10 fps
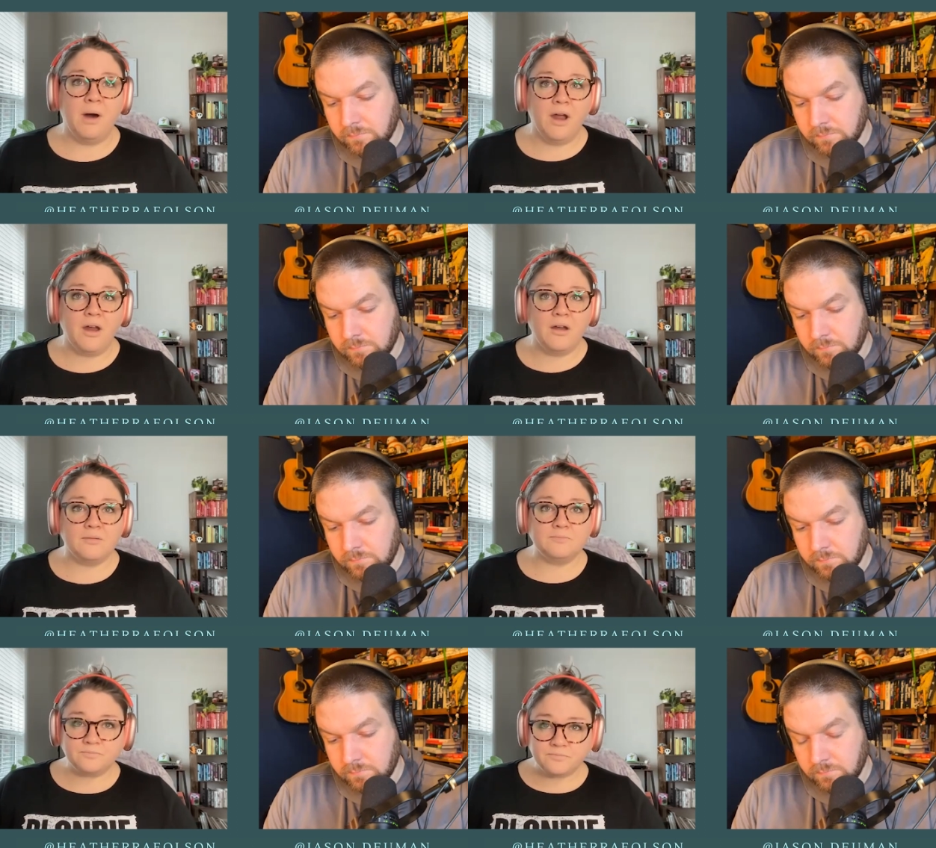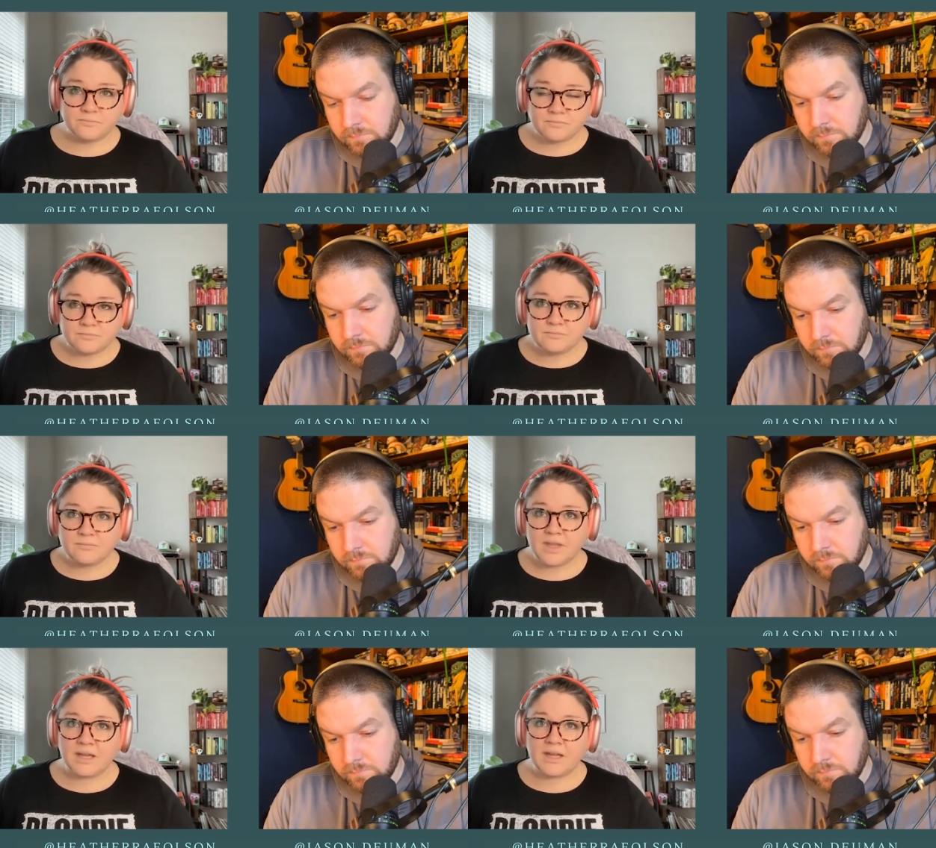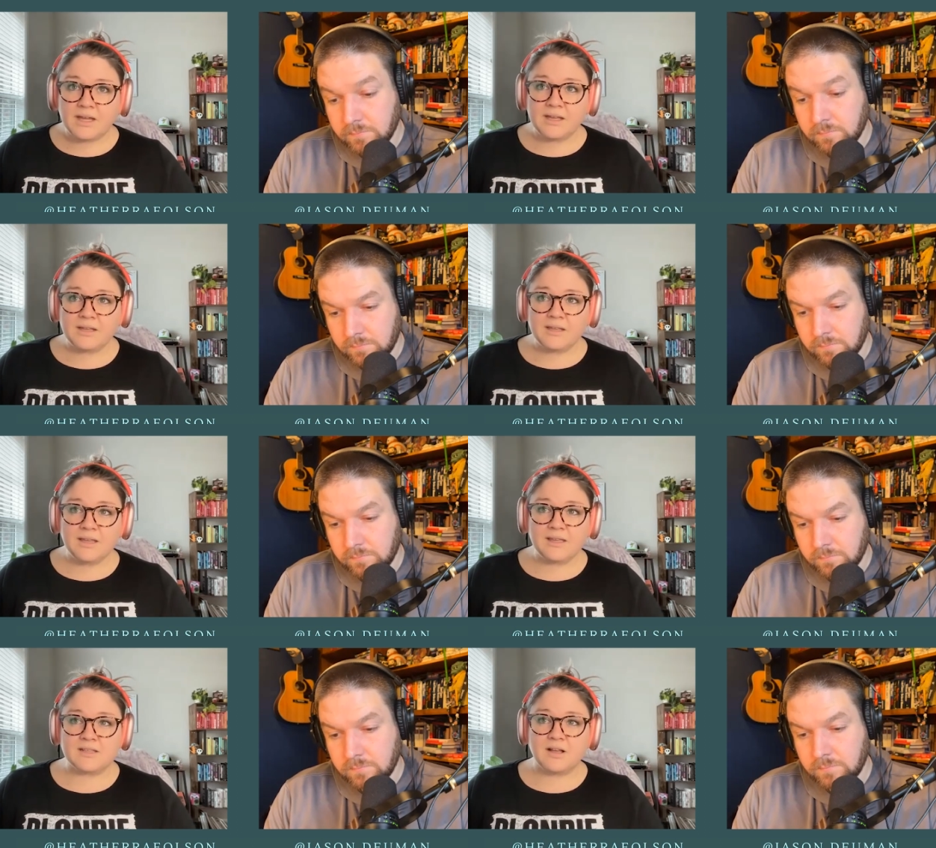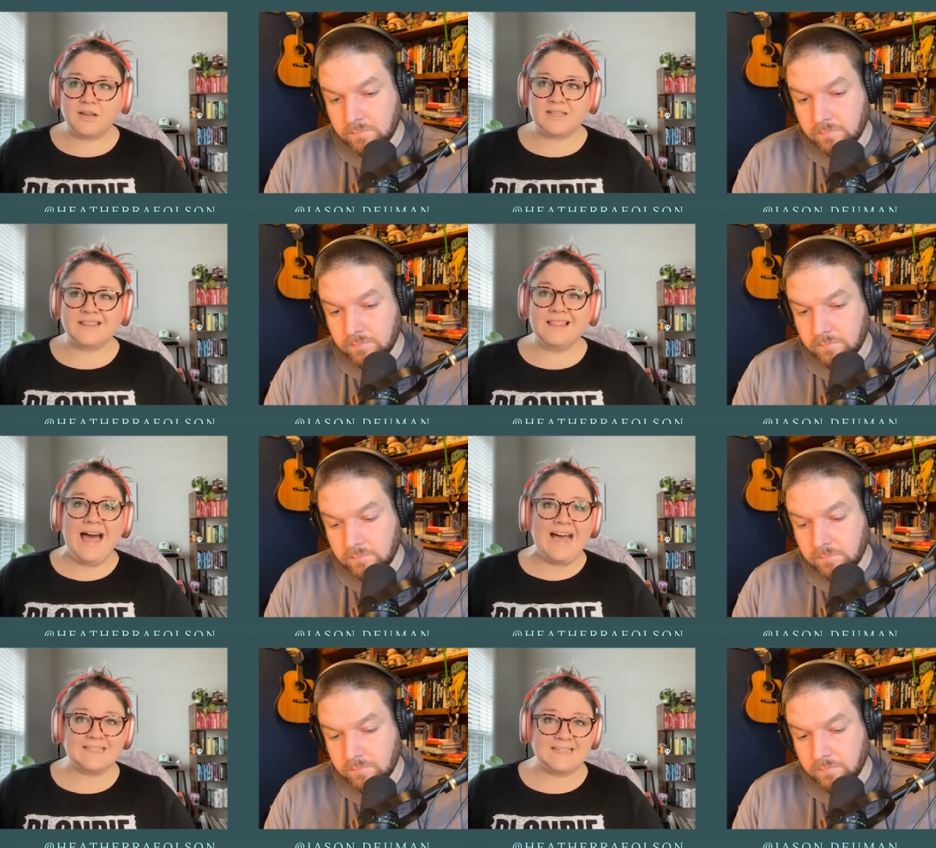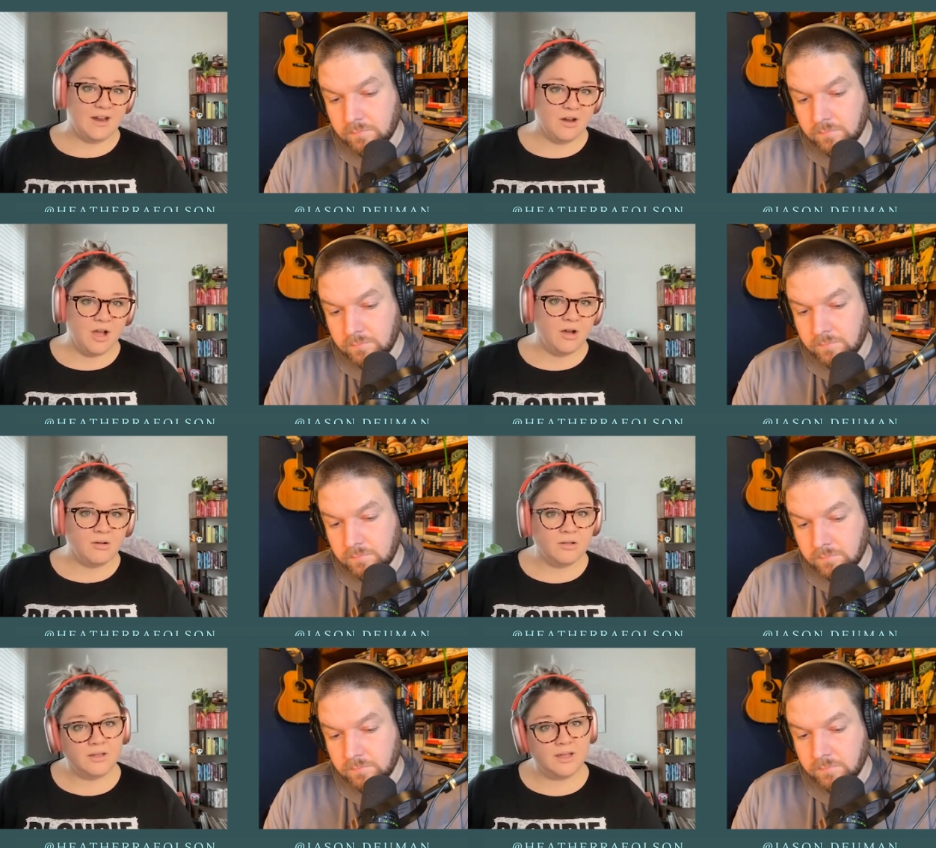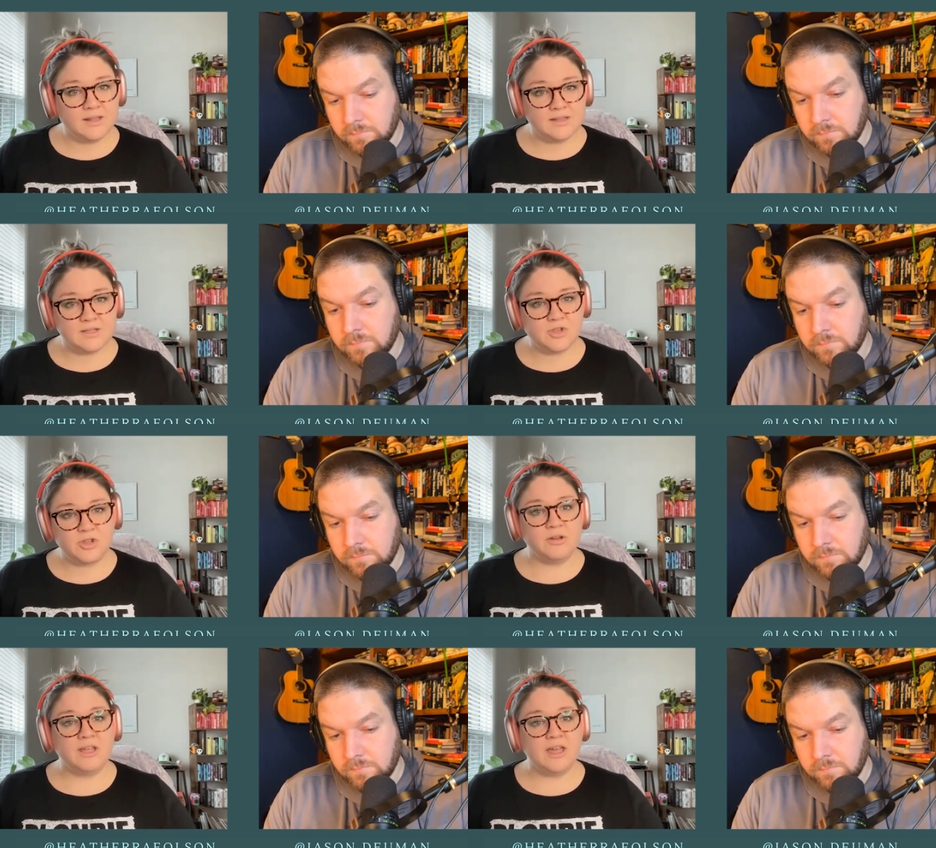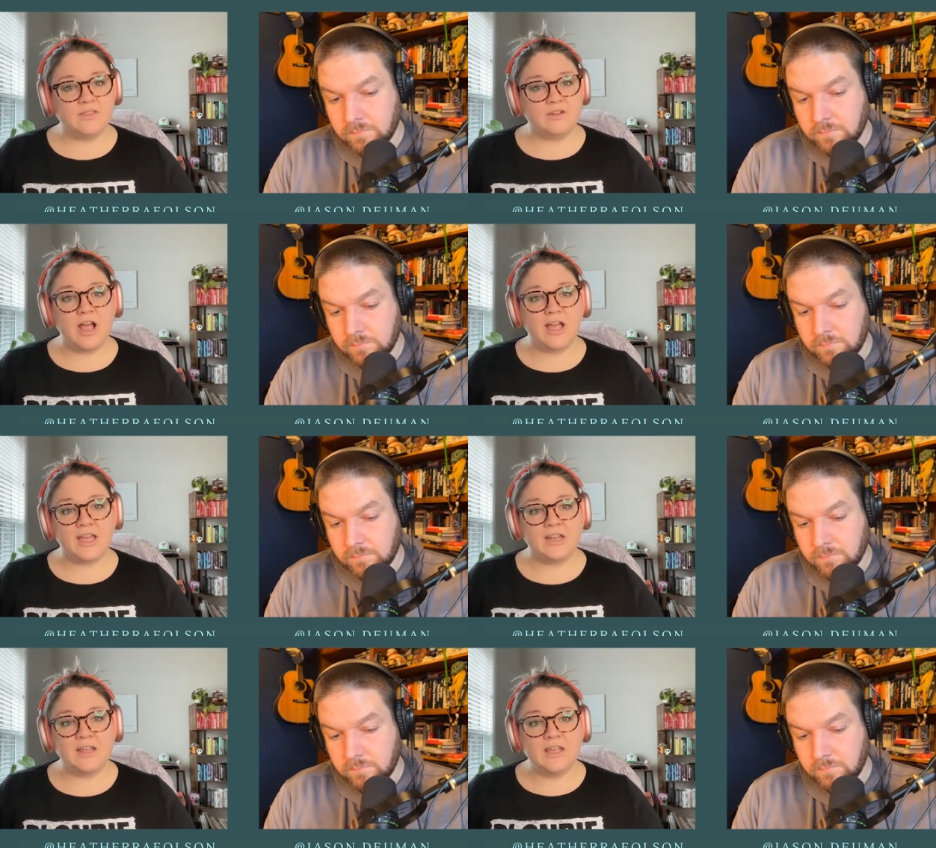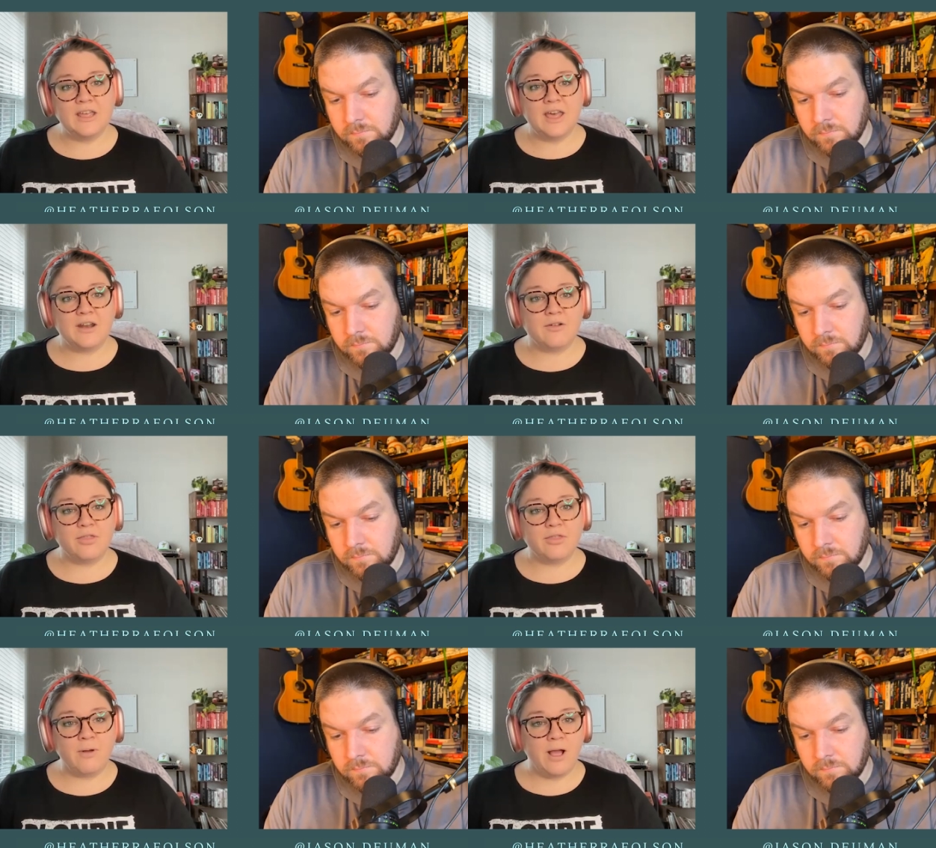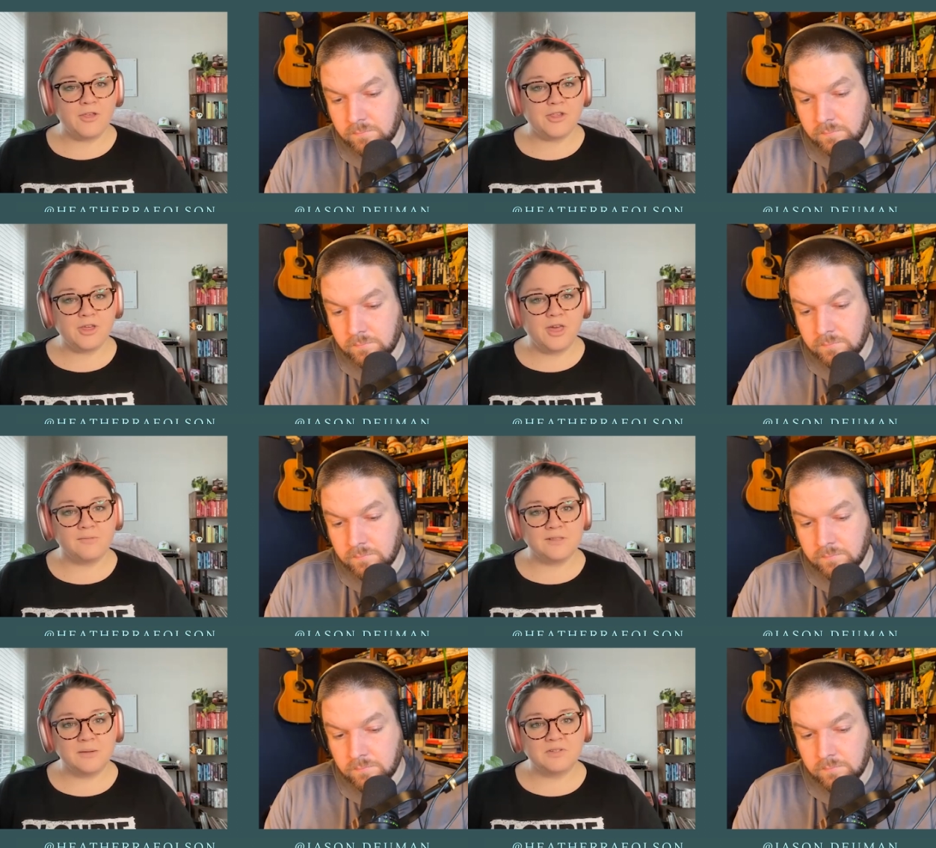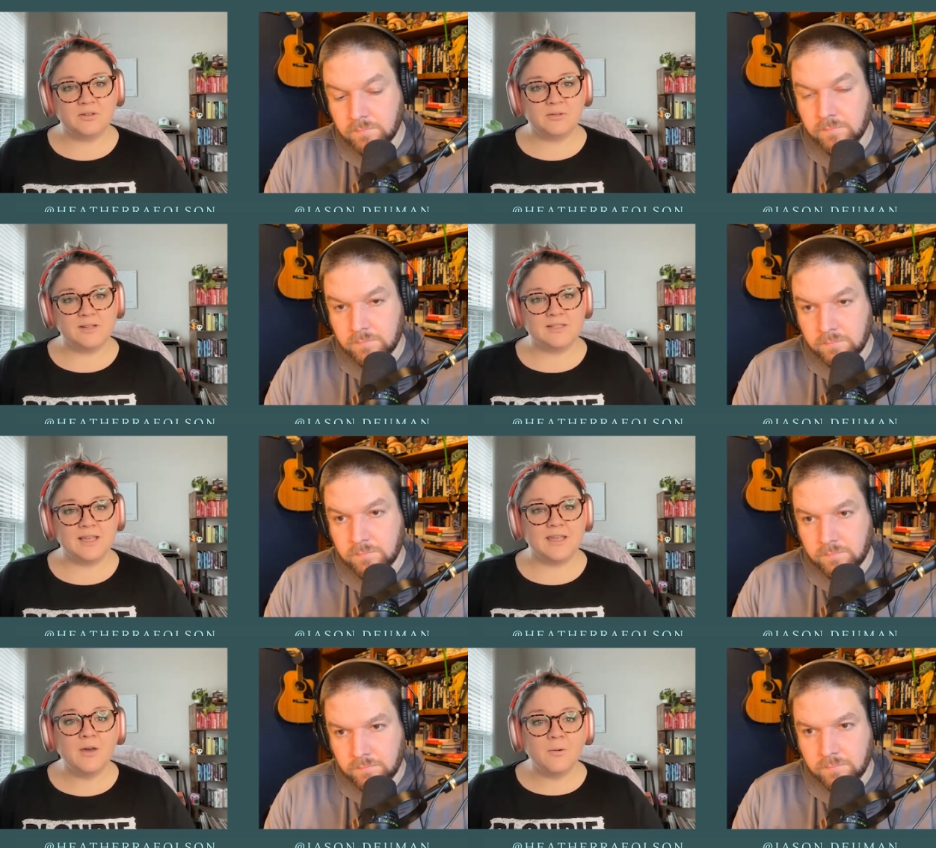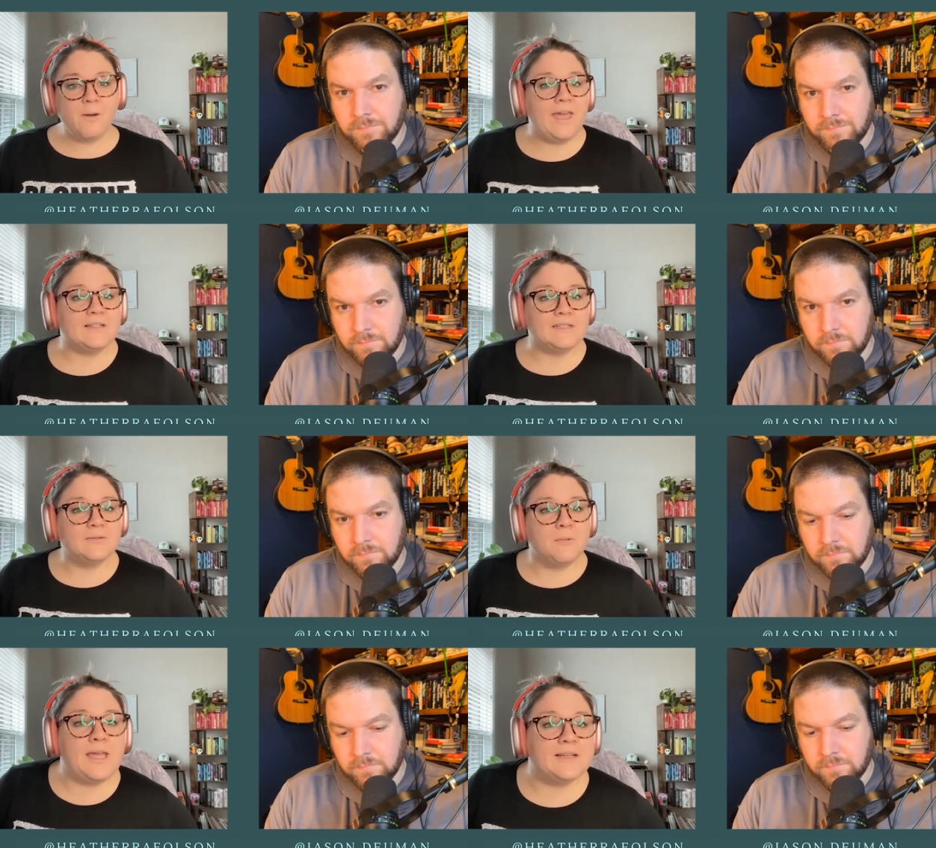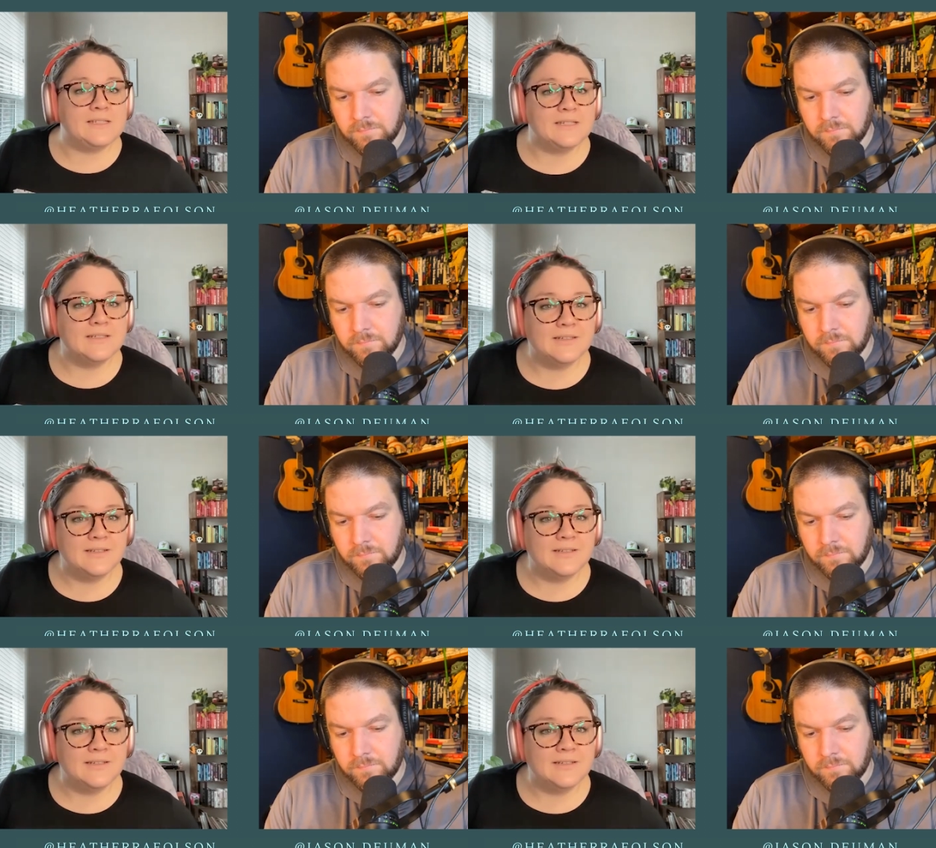Speaker 1: Bard uh, is on his last arrow as he's shooting at the dragon, and a thrush comes up to him and is like, "Wait, wait!